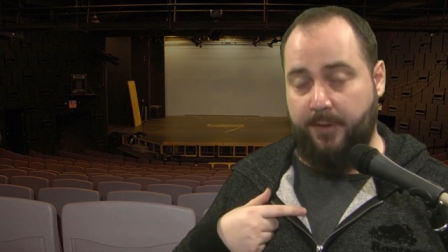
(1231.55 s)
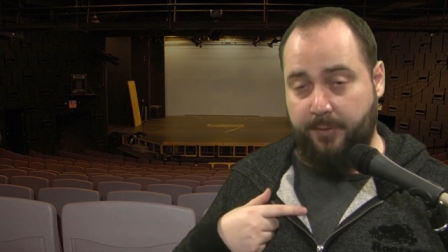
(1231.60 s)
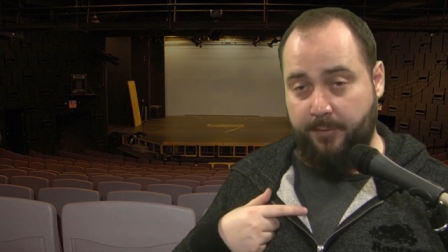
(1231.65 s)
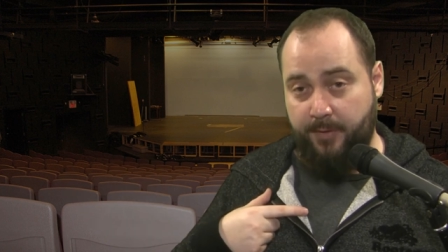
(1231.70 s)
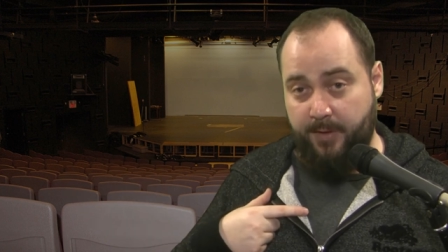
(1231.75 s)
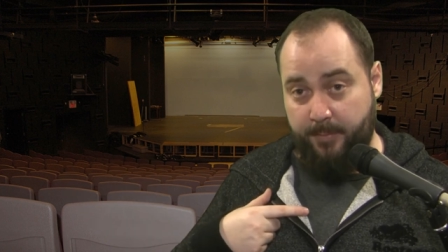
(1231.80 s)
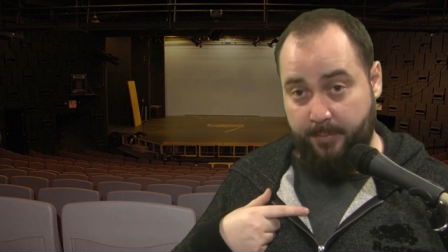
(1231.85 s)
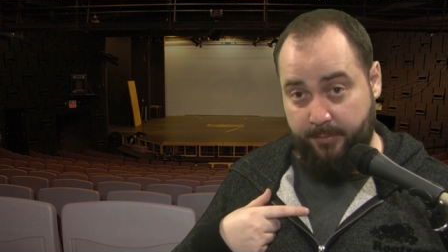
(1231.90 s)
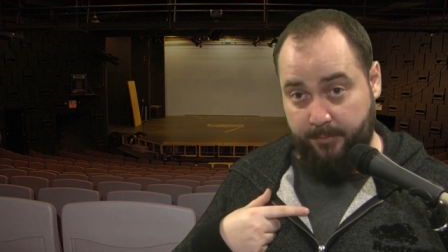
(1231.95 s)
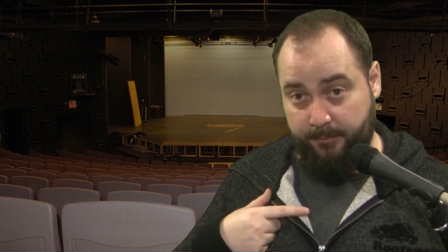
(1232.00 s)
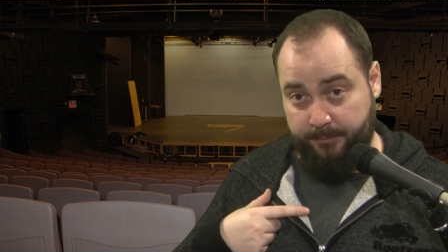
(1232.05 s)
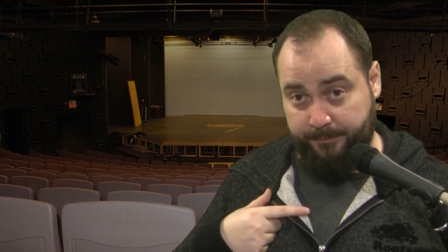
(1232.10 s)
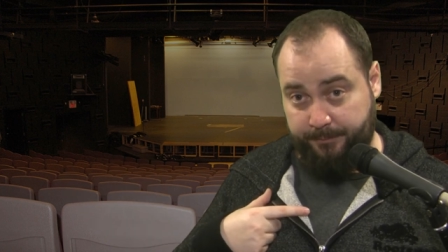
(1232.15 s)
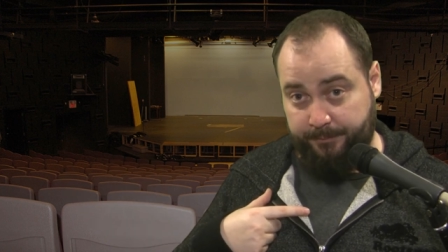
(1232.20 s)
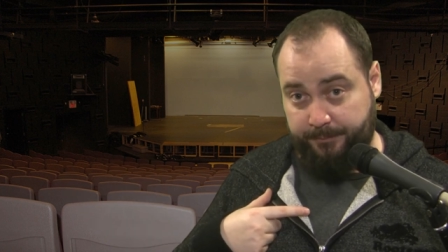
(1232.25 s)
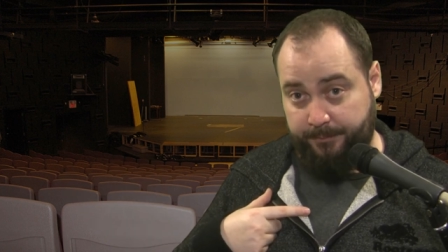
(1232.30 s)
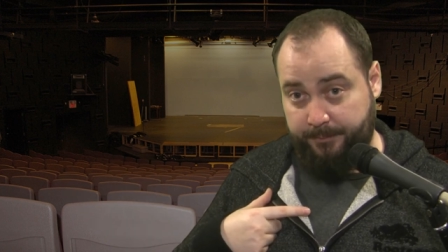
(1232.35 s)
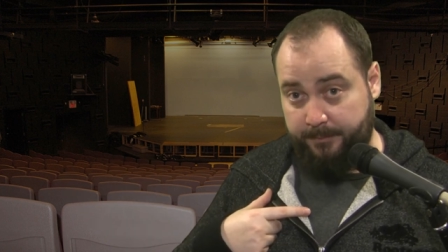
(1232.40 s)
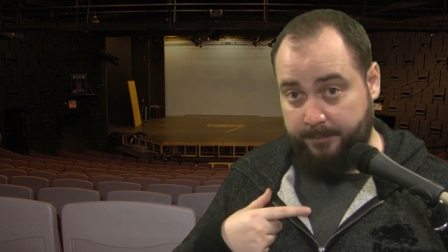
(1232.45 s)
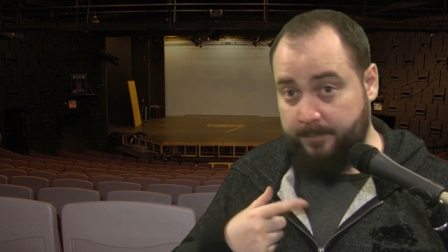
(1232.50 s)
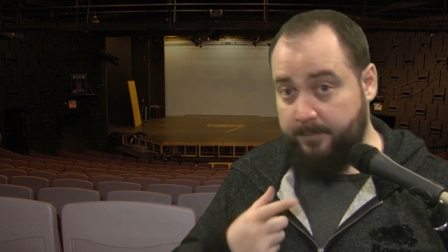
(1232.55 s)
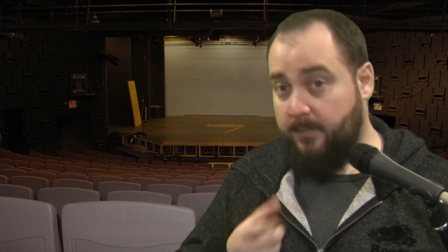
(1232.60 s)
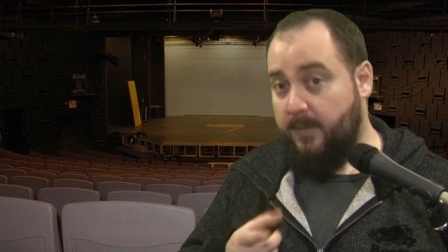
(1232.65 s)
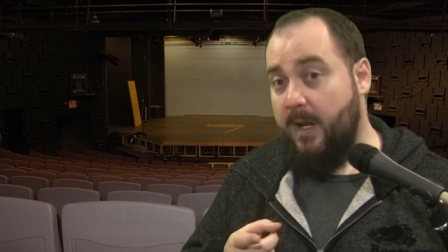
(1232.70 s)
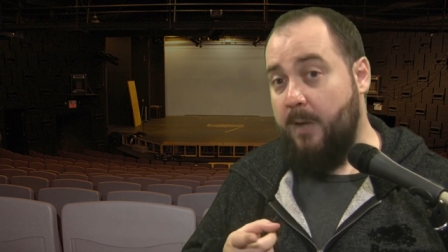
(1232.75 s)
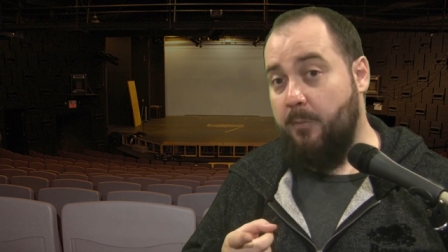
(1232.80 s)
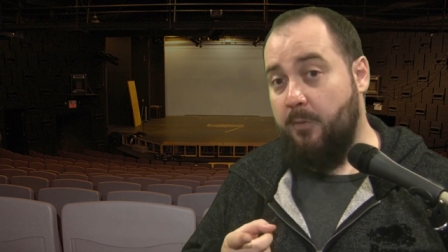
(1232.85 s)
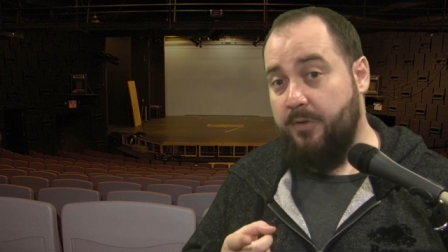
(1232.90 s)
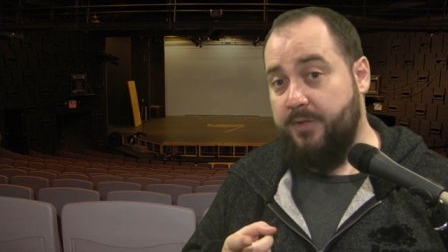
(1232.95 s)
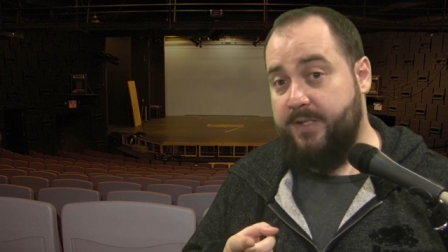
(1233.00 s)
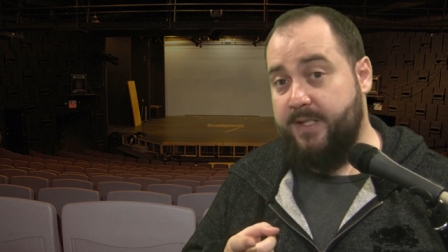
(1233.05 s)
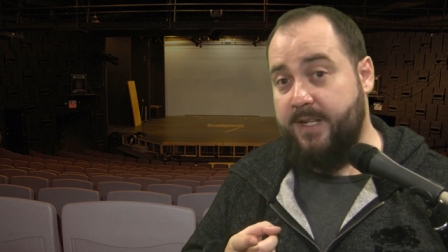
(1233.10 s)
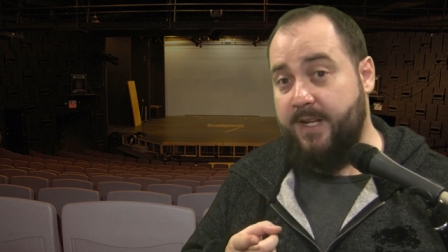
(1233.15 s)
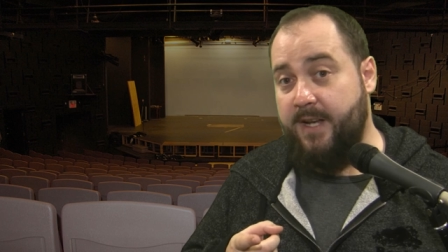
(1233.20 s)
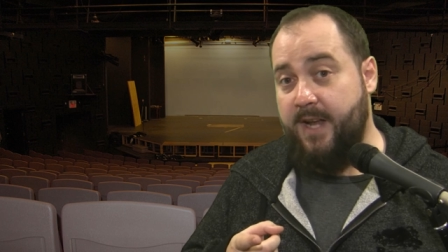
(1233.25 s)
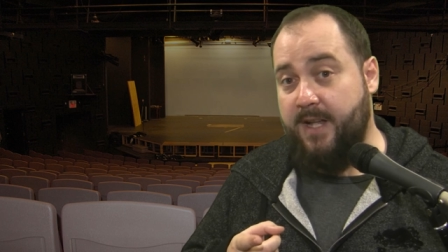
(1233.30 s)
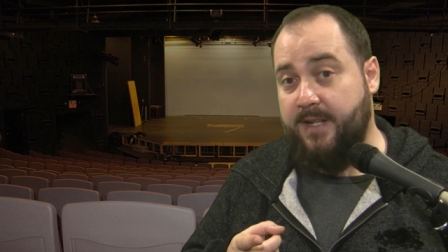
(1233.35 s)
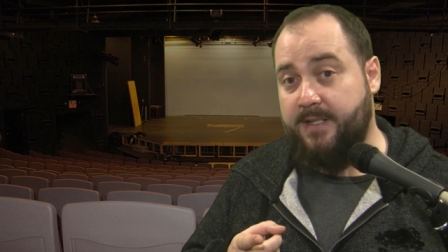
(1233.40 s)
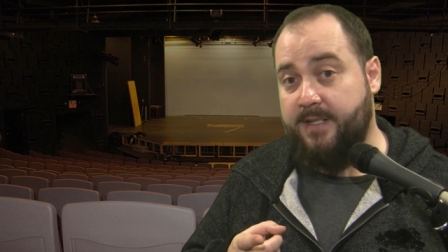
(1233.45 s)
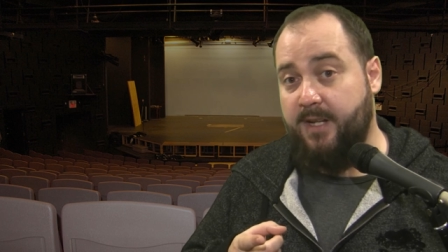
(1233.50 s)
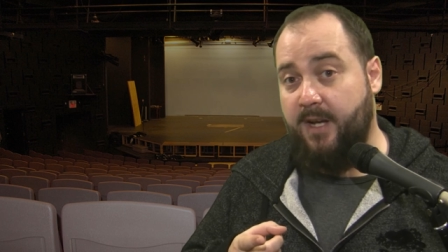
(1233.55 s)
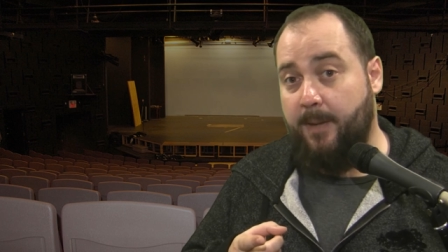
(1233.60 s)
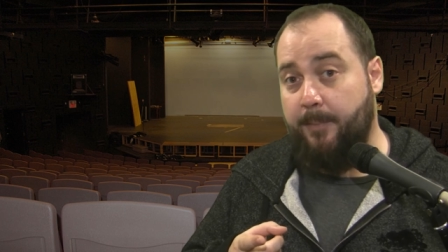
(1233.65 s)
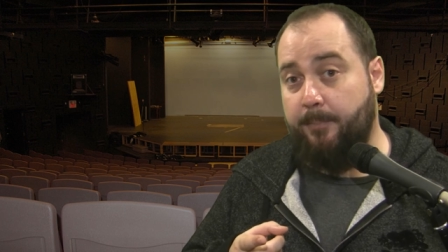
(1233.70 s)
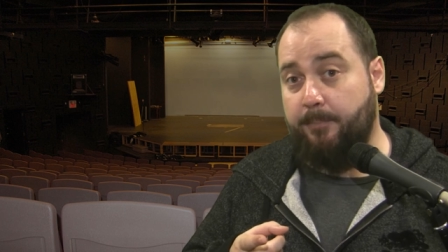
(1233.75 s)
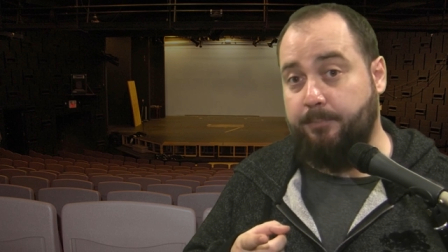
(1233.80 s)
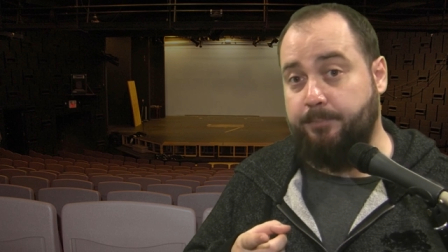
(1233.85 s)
Creep, and we'll see you next time.